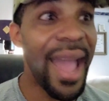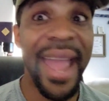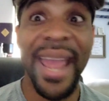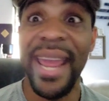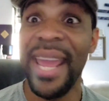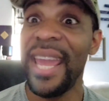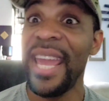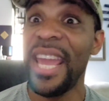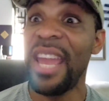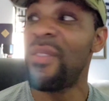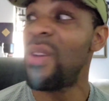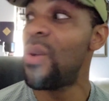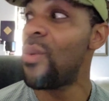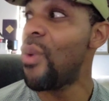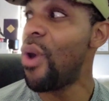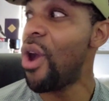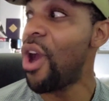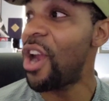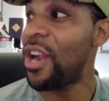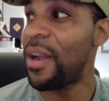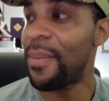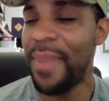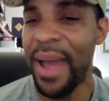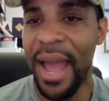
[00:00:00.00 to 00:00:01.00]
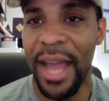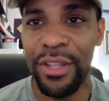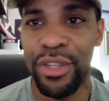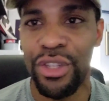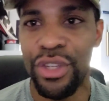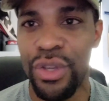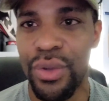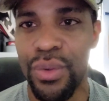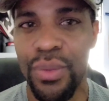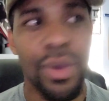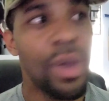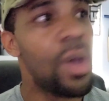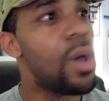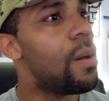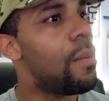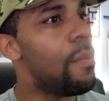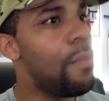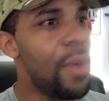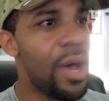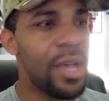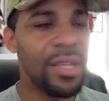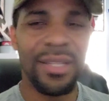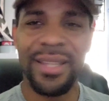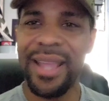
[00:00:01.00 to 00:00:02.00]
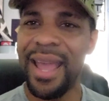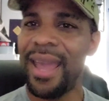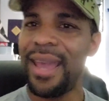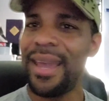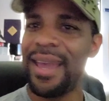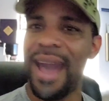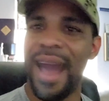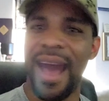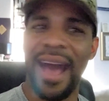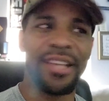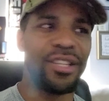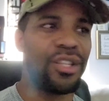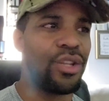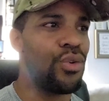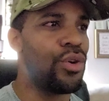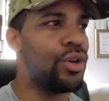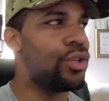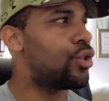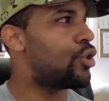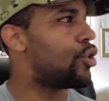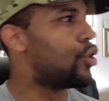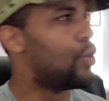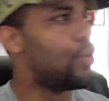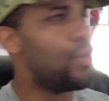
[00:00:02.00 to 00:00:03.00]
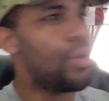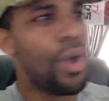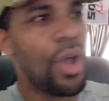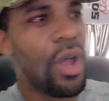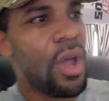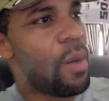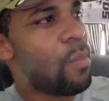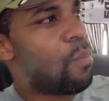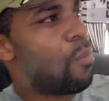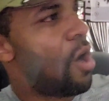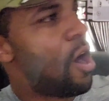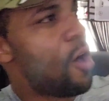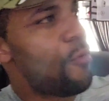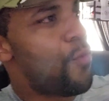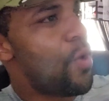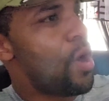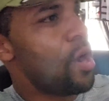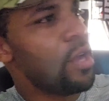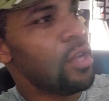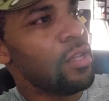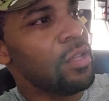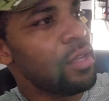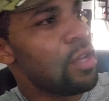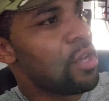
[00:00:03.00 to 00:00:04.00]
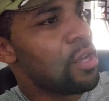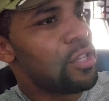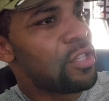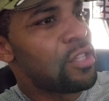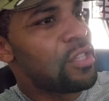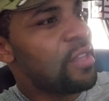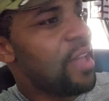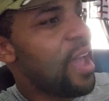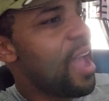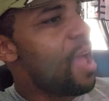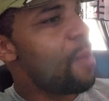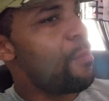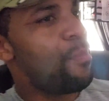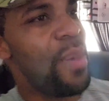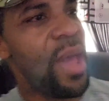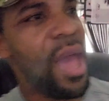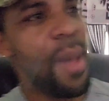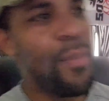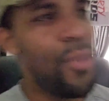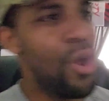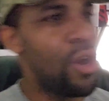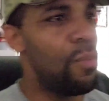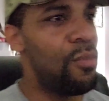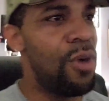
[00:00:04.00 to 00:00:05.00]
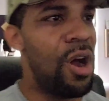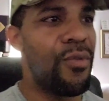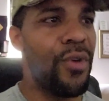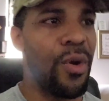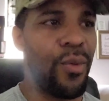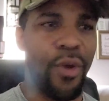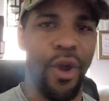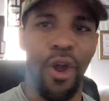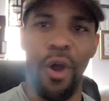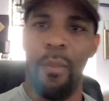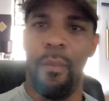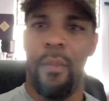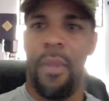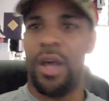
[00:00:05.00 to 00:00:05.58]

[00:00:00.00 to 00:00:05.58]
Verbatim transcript: Ain't even worried about you. Mustang guys do it too. Motherfucking Scat Pack build a motherfucking road.